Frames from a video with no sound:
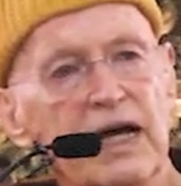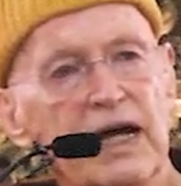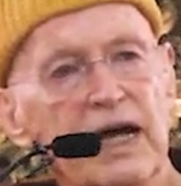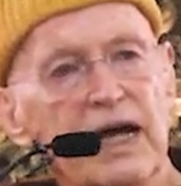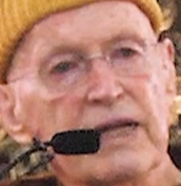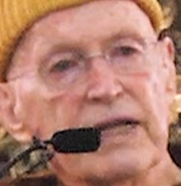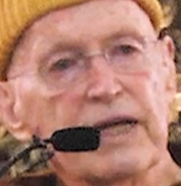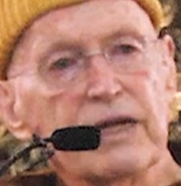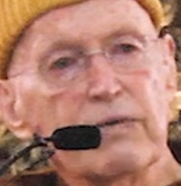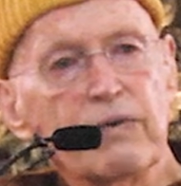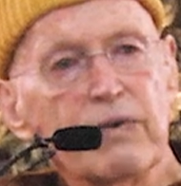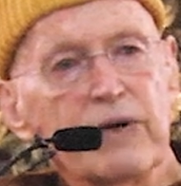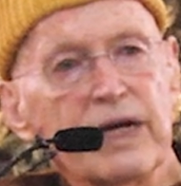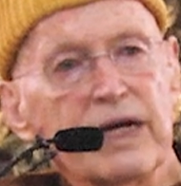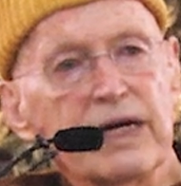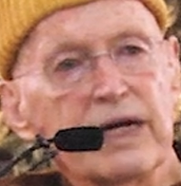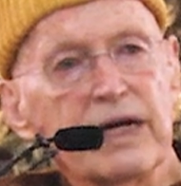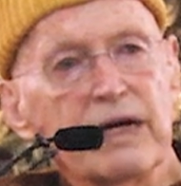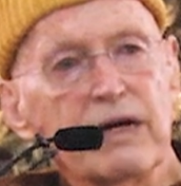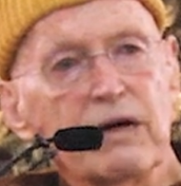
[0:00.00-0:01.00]
And then
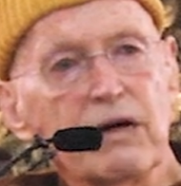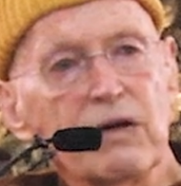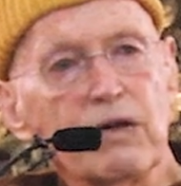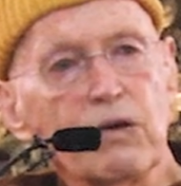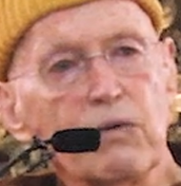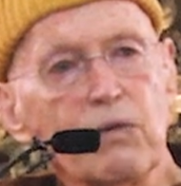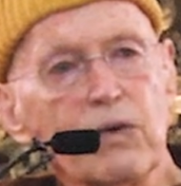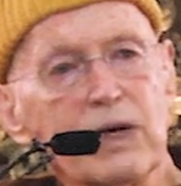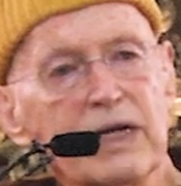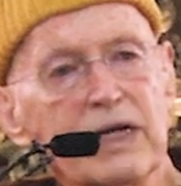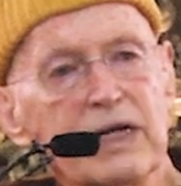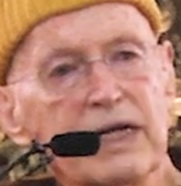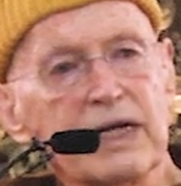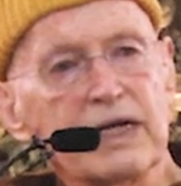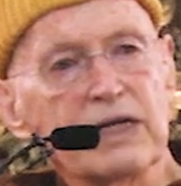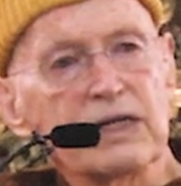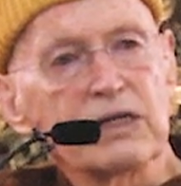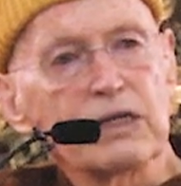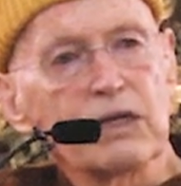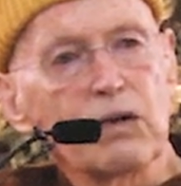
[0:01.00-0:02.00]
the
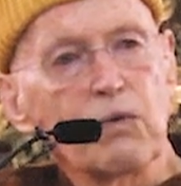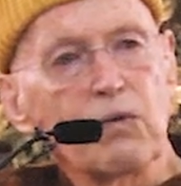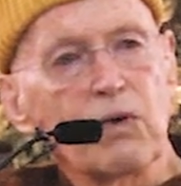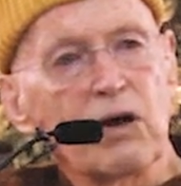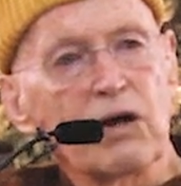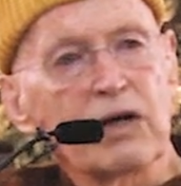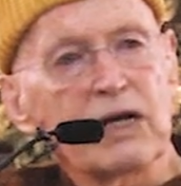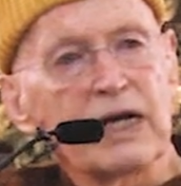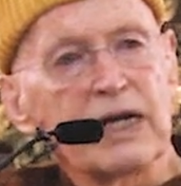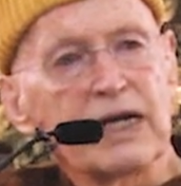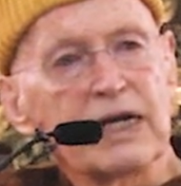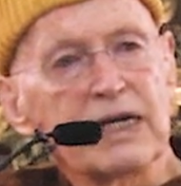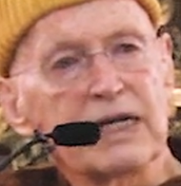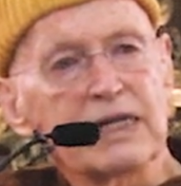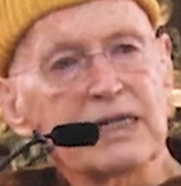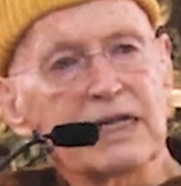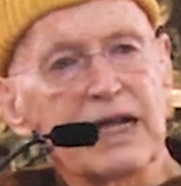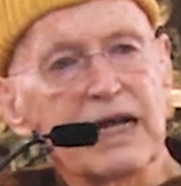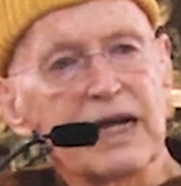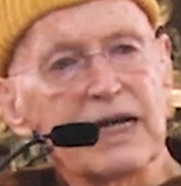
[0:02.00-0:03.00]
witness, the walking
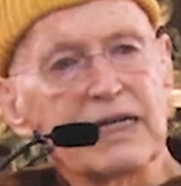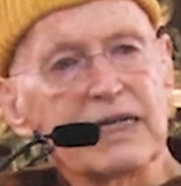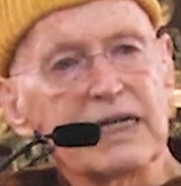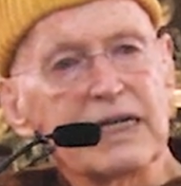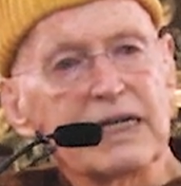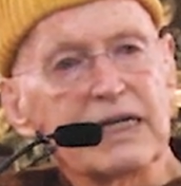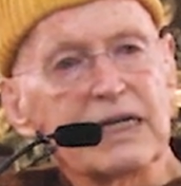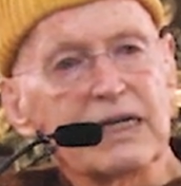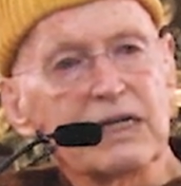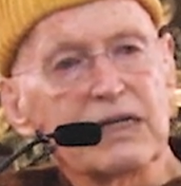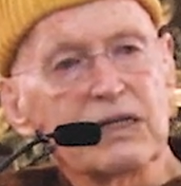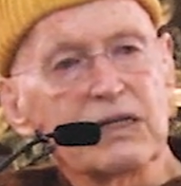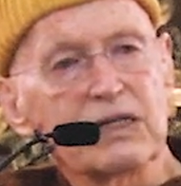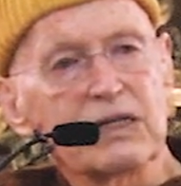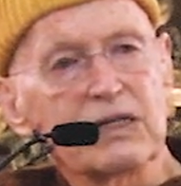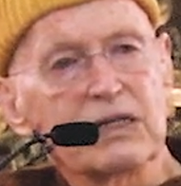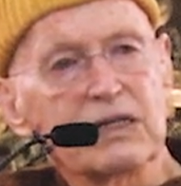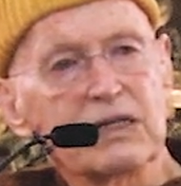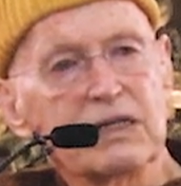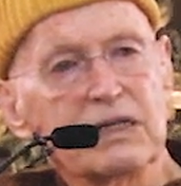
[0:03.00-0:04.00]
is like
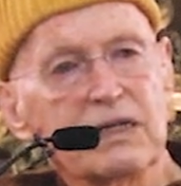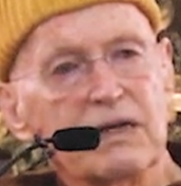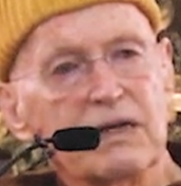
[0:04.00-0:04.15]
this.